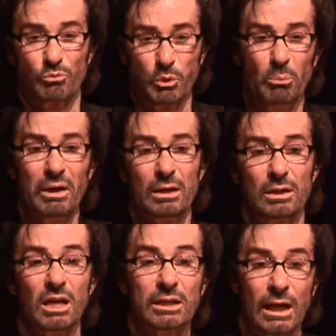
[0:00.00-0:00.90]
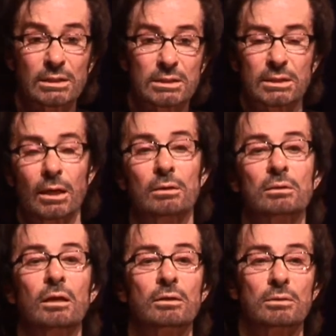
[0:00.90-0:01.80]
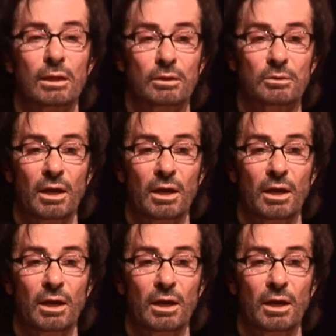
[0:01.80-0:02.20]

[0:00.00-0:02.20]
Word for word: rebel against that and, and,